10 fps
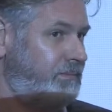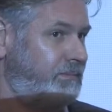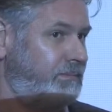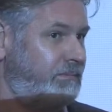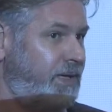
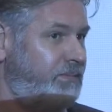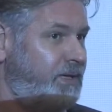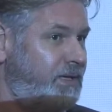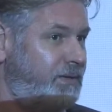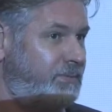
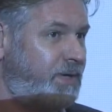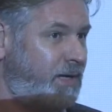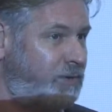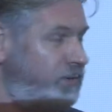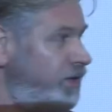Maybe a
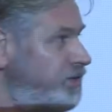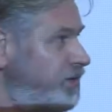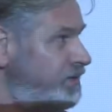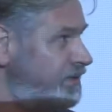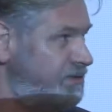
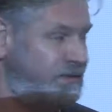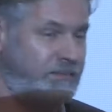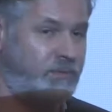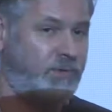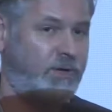calculation
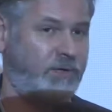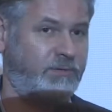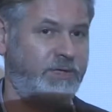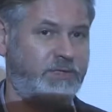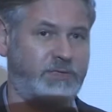system or
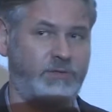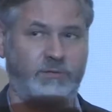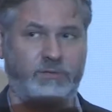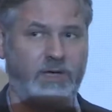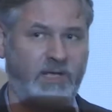calculation
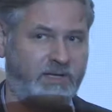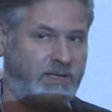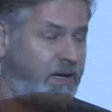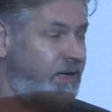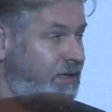software like
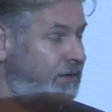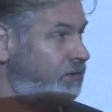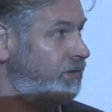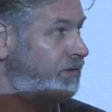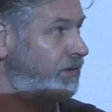in
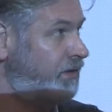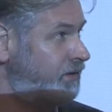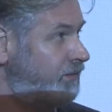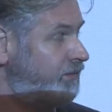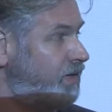Ireland or in
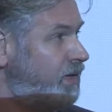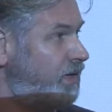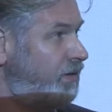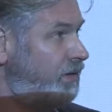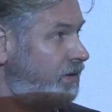other
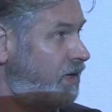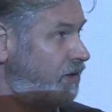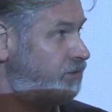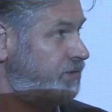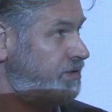
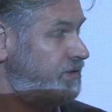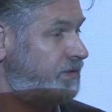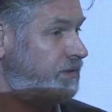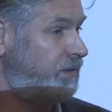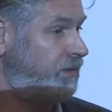countries
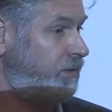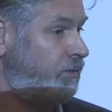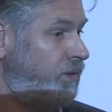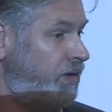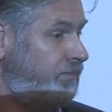
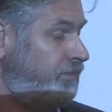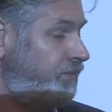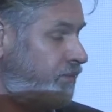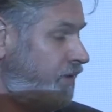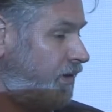where
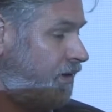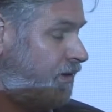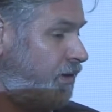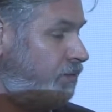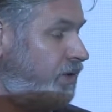
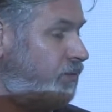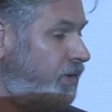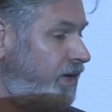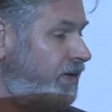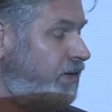the only
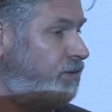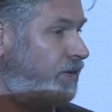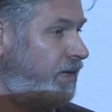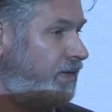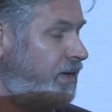way that you
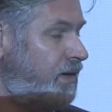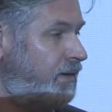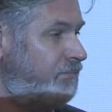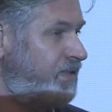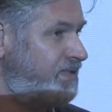can
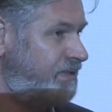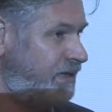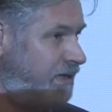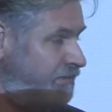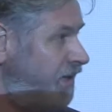
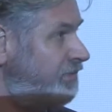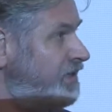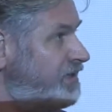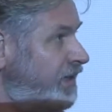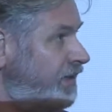make
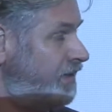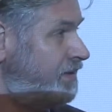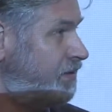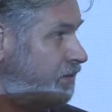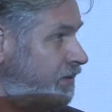mistake,
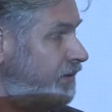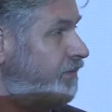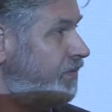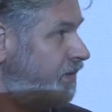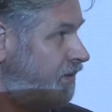it's on
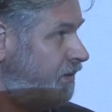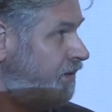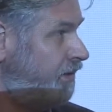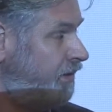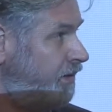
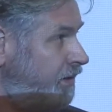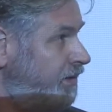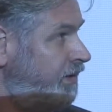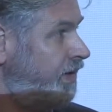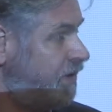
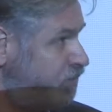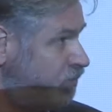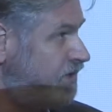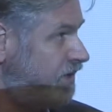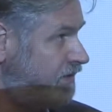the
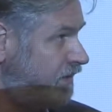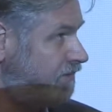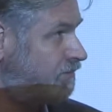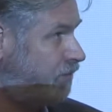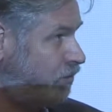input data,
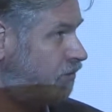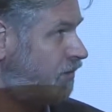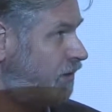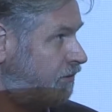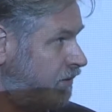not on
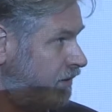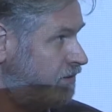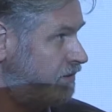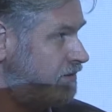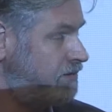
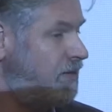calculations.